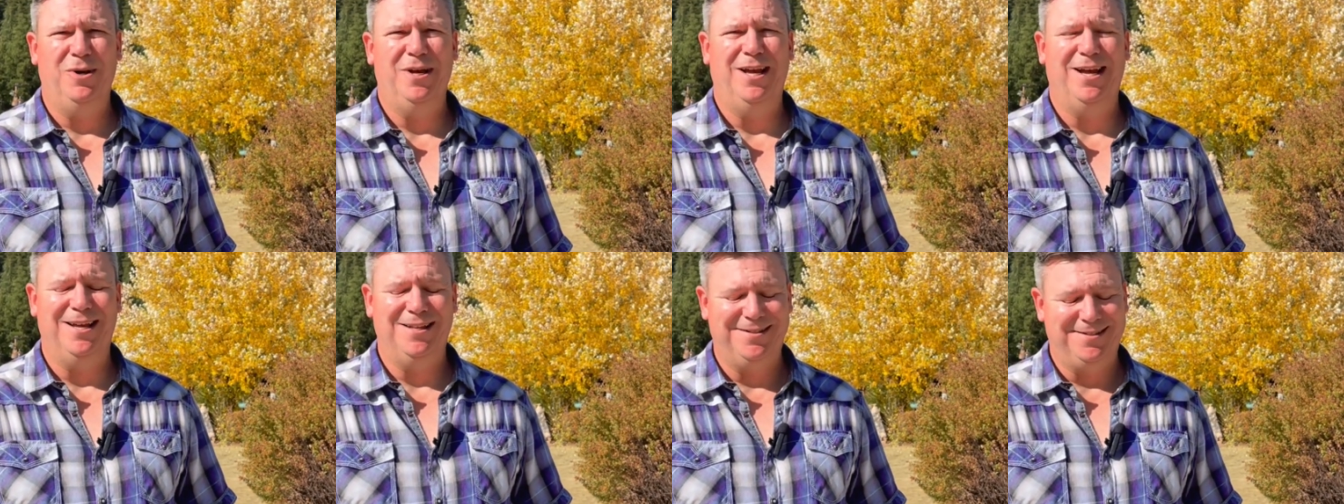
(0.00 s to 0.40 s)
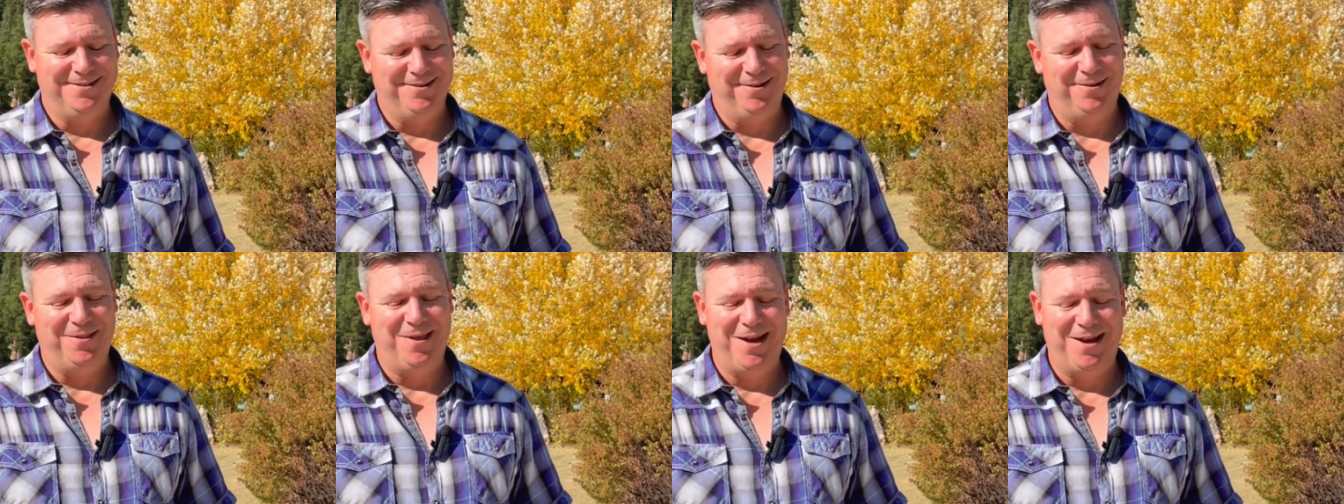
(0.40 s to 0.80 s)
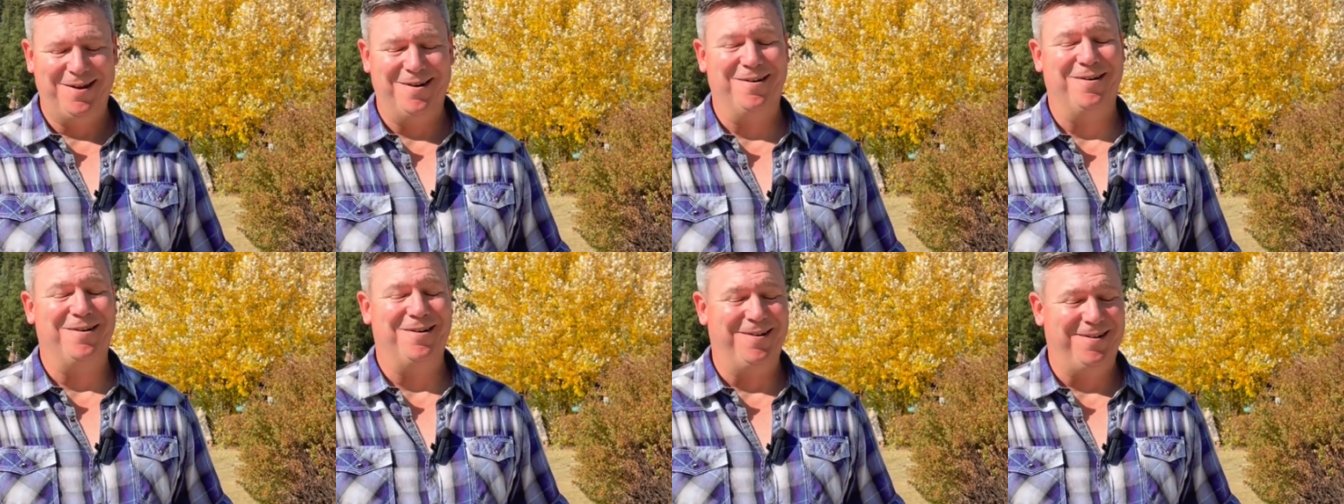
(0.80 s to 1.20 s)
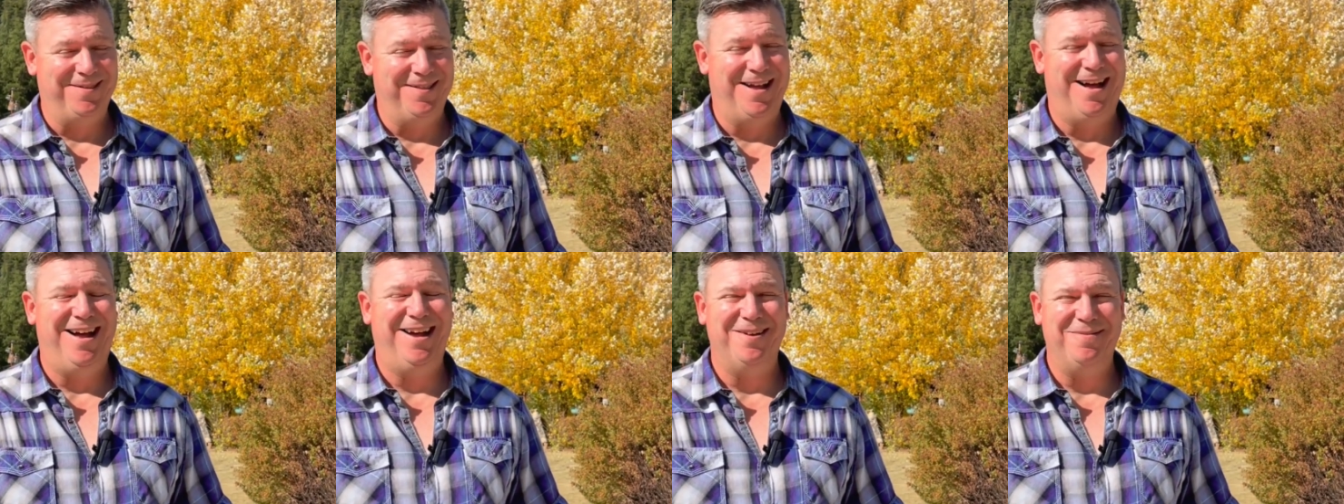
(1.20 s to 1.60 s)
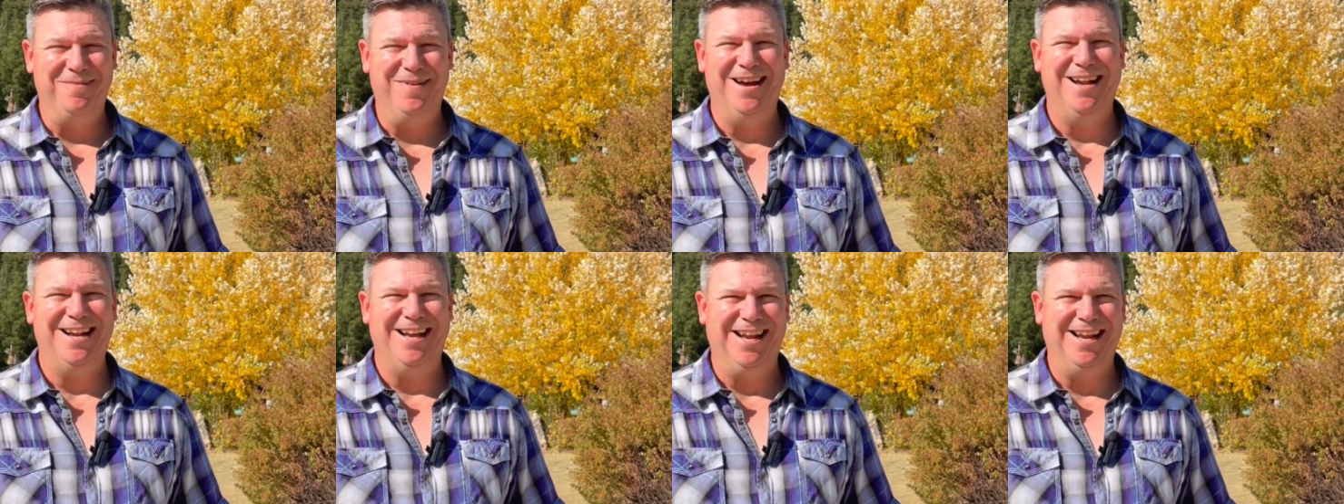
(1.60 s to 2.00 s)
and so they can earn a lot of
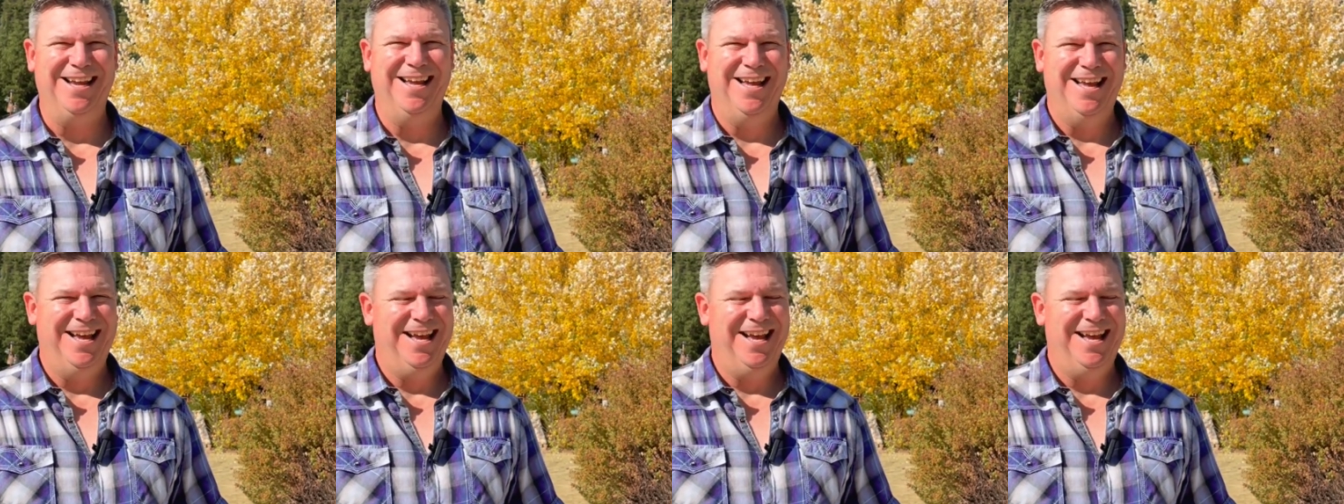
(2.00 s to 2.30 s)
money.